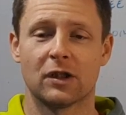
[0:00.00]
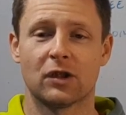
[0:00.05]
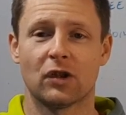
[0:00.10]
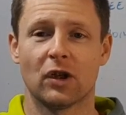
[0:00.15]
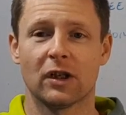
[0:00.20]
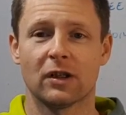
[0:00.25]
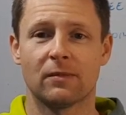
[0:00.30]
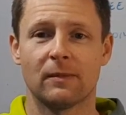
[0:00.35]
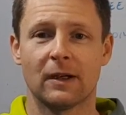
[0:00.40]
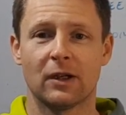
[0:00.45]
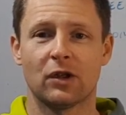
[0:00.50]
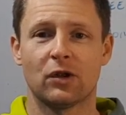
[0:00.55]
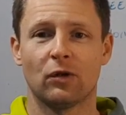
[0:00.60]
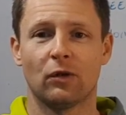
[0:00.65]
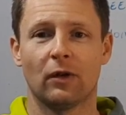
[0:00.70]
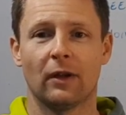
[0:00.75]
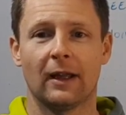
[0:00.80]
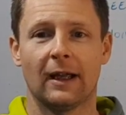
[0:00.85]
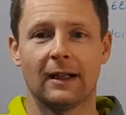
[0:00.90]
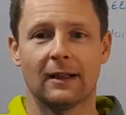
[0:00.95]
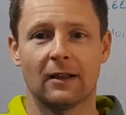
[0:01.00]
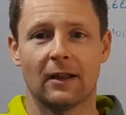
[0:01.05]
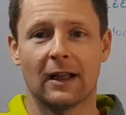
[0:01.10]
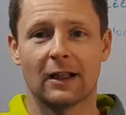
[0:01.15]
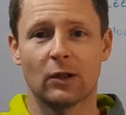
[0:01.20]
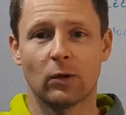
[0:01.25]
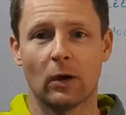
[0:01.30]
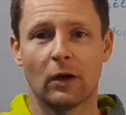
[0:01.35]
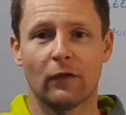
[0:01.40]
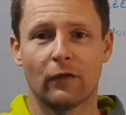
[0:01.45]
Just make sure that
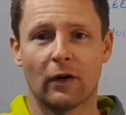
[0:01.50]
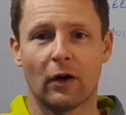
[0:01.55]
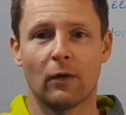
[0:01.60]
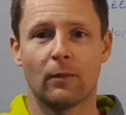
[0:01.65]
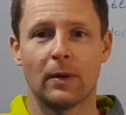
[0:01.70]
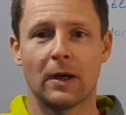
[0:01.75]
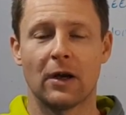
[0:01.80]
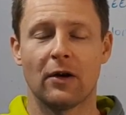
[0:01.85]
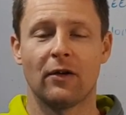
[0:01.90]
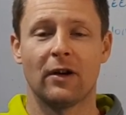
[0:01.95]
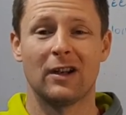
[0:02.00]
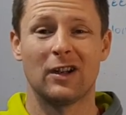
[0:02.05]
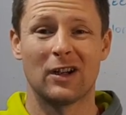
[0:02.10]
24-hour period